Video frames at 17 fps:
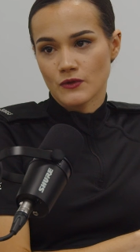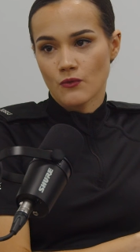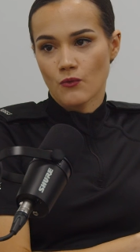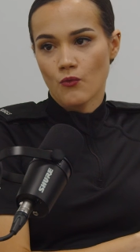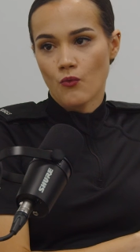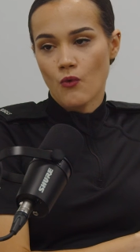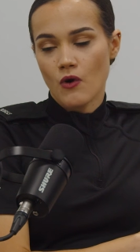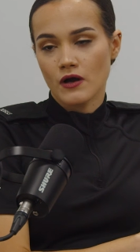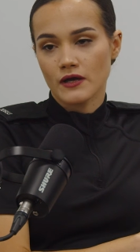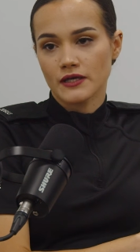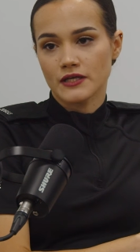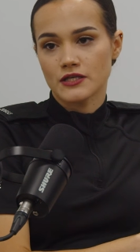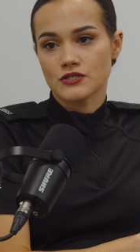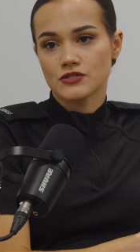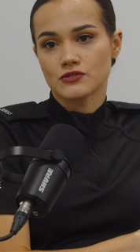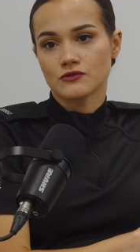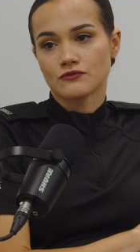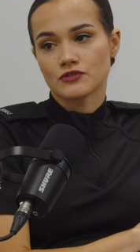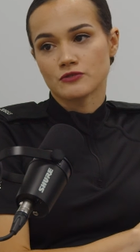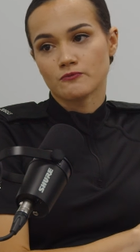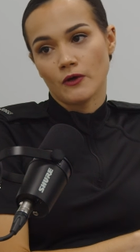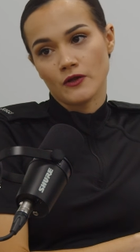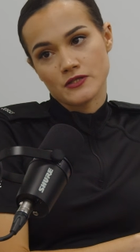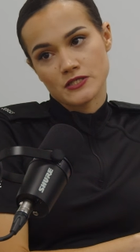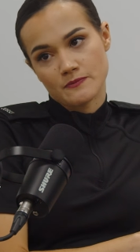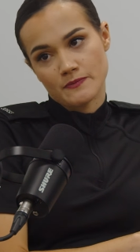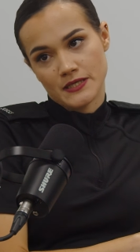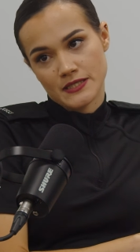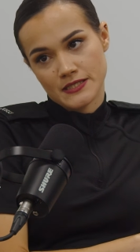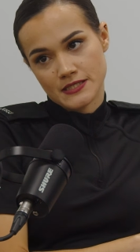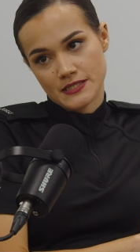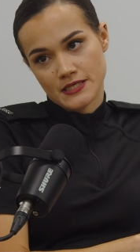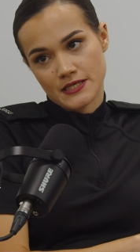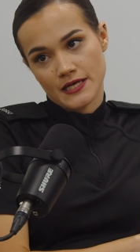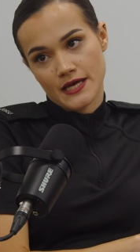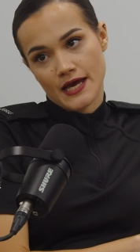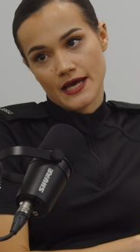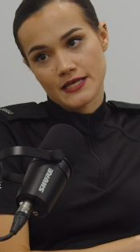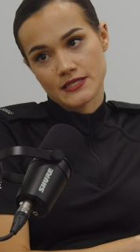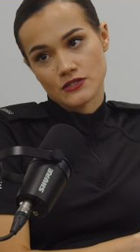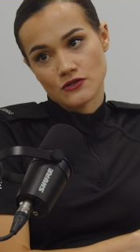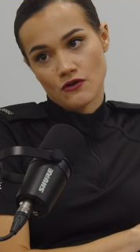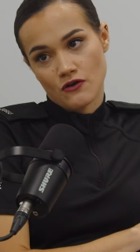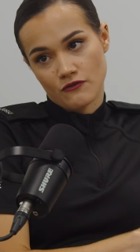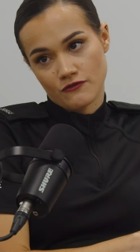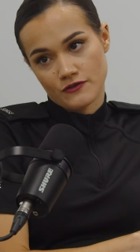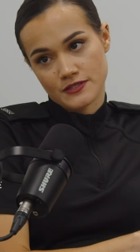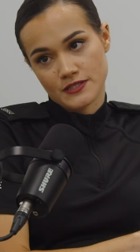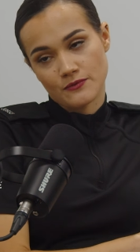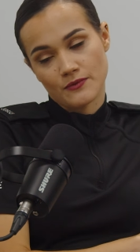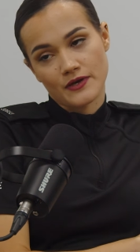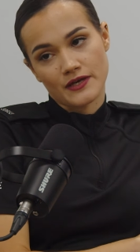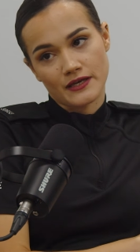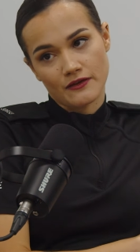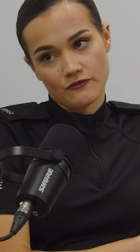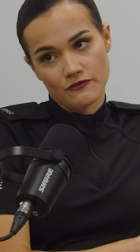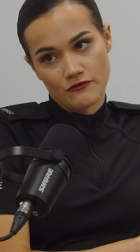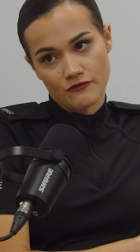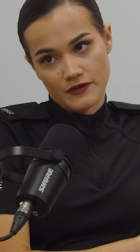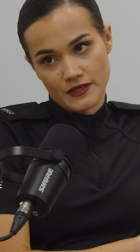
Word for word: What is your responsibility as an officer working for